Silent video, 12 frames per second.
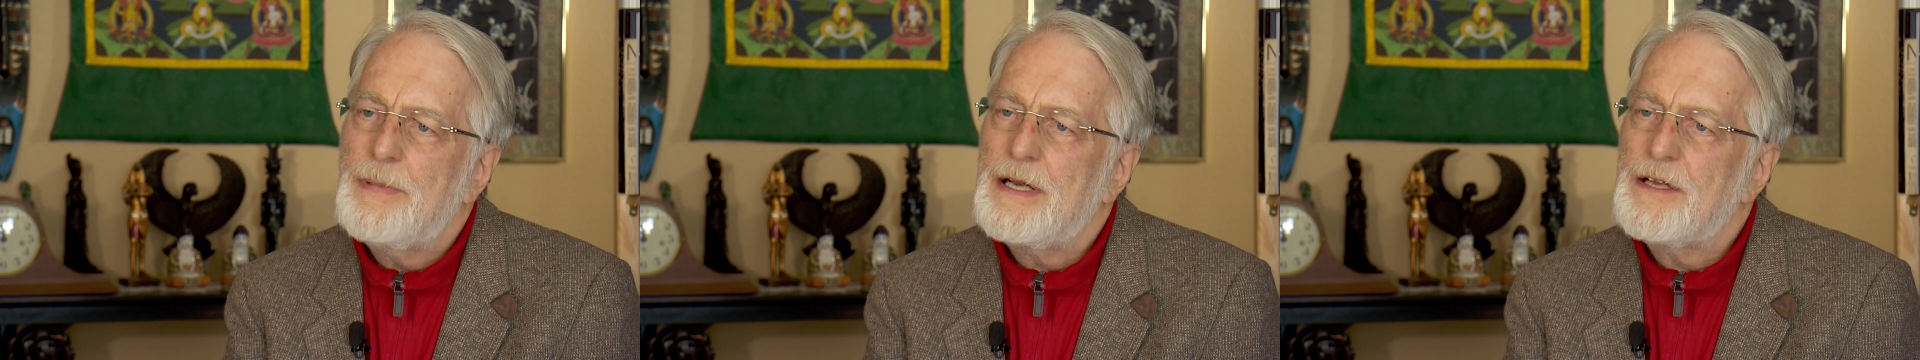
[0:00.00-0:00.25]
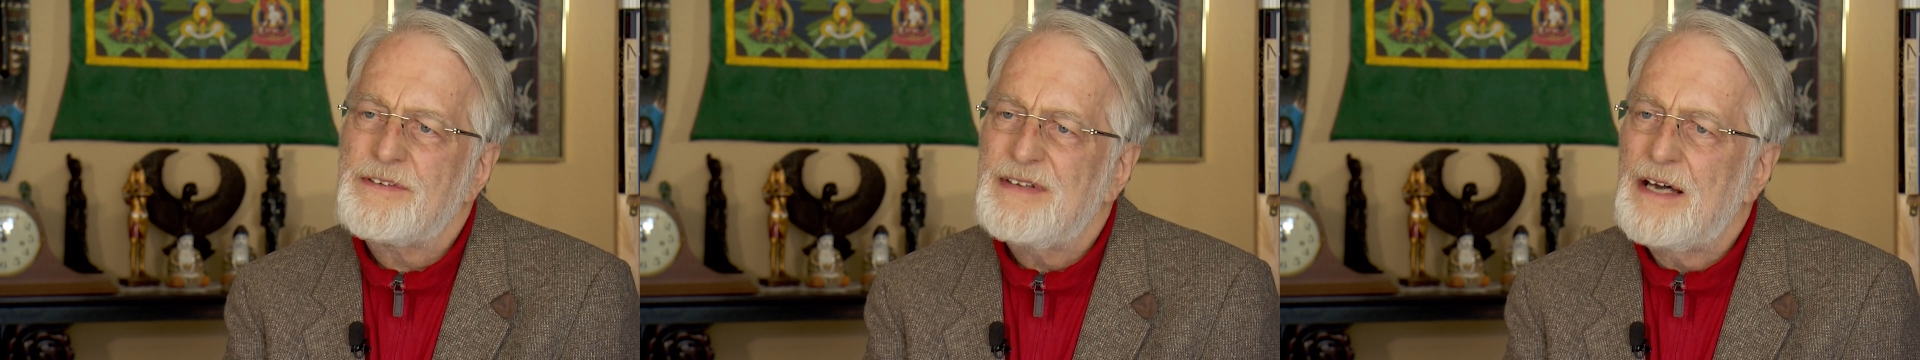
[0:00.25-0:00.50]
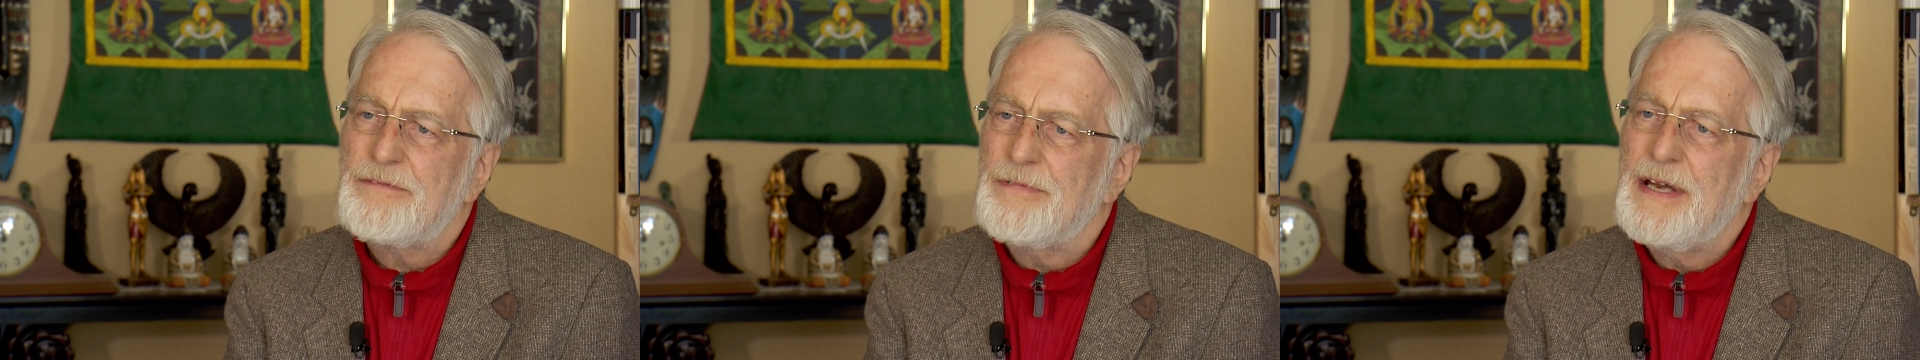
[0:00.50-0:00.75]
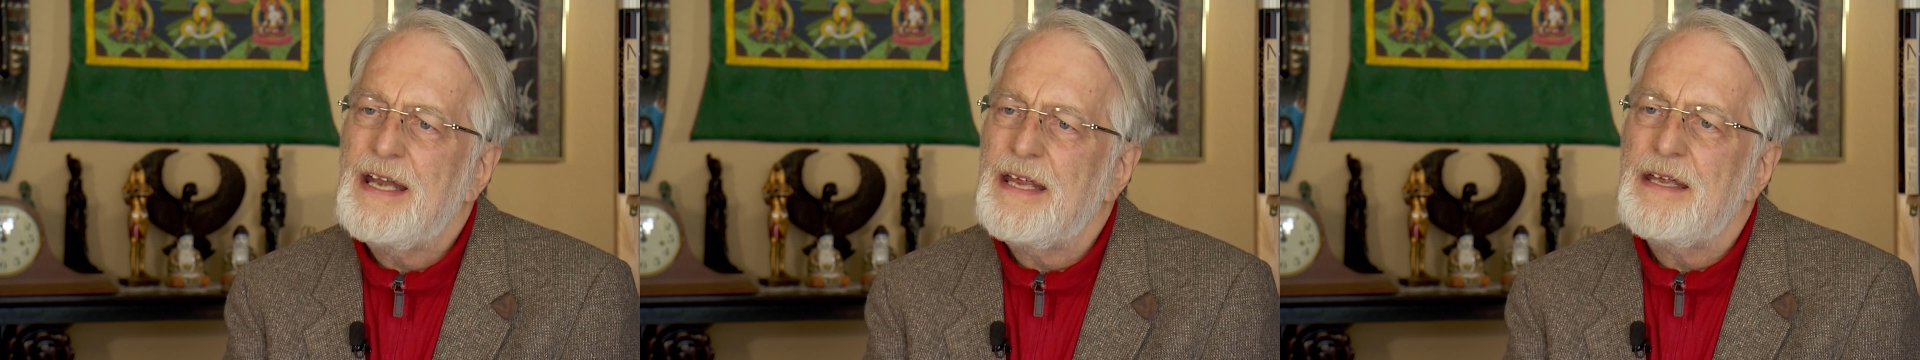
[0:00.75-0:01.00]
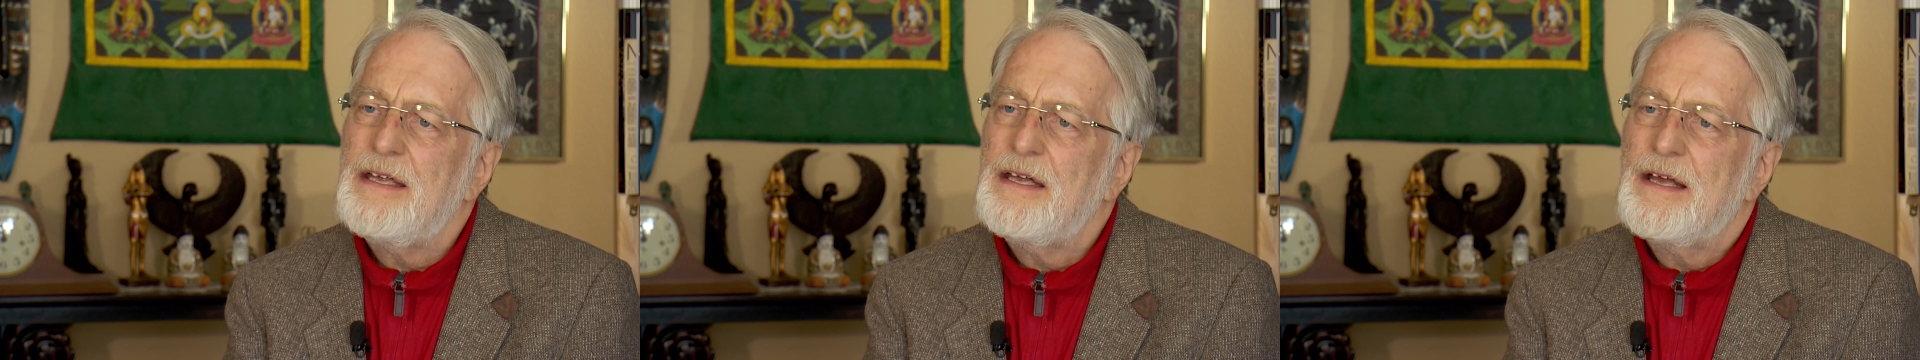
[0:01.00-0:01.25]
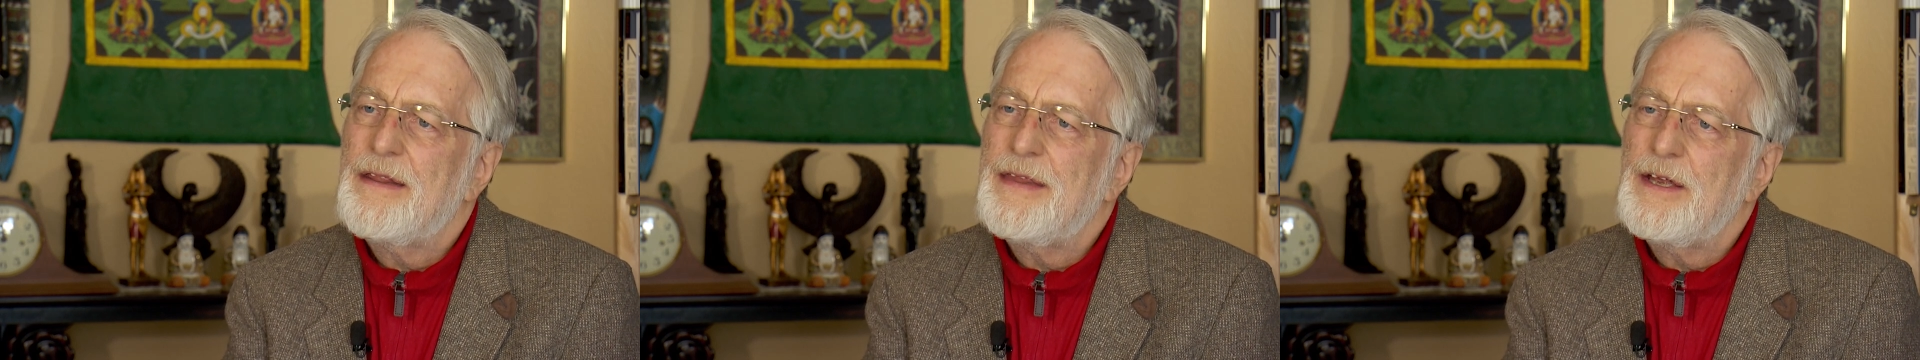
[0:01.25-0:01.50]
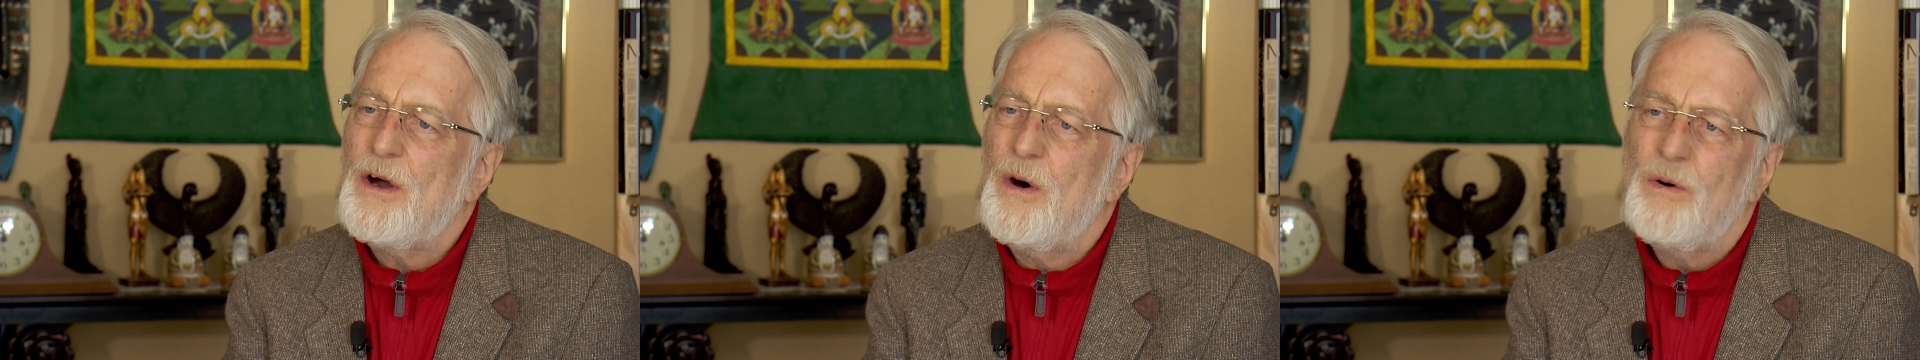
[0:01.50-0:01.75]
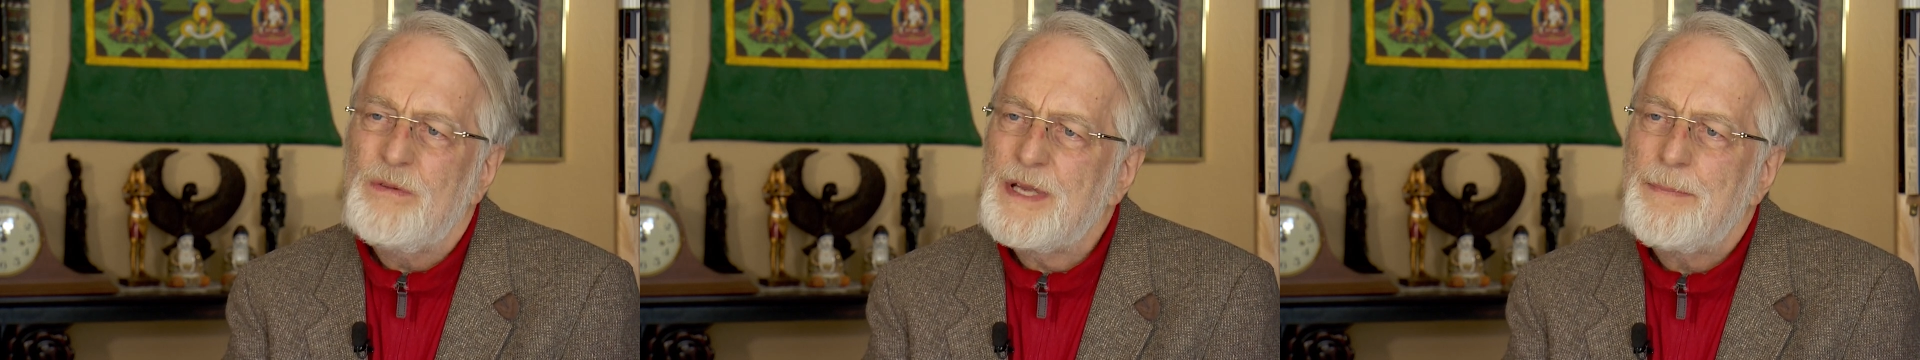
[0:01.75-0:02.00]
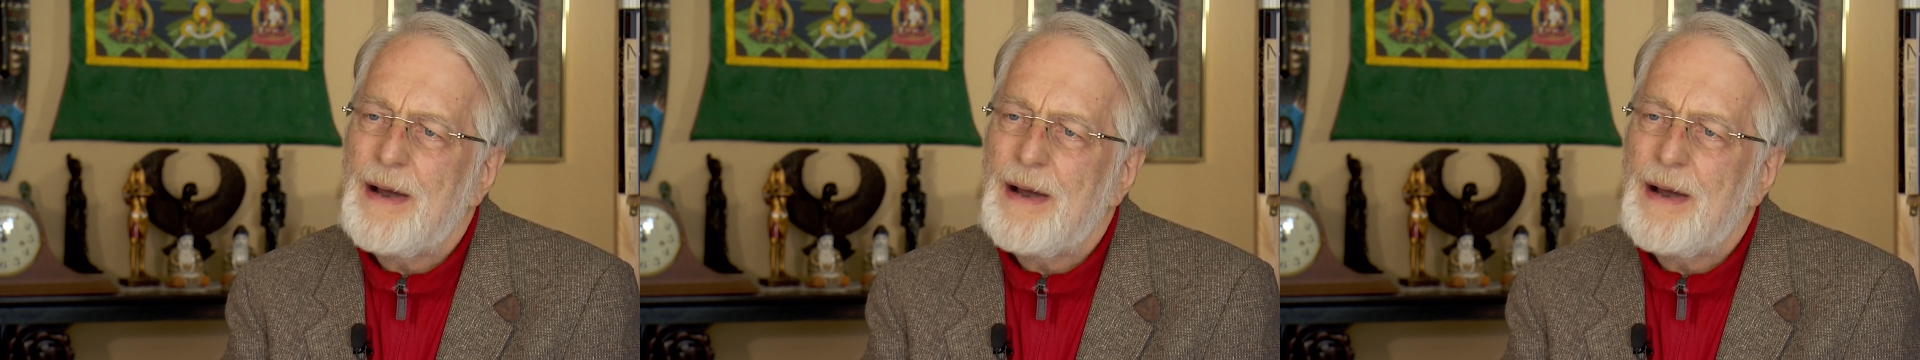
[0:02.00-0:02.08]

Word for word: but it's not really the only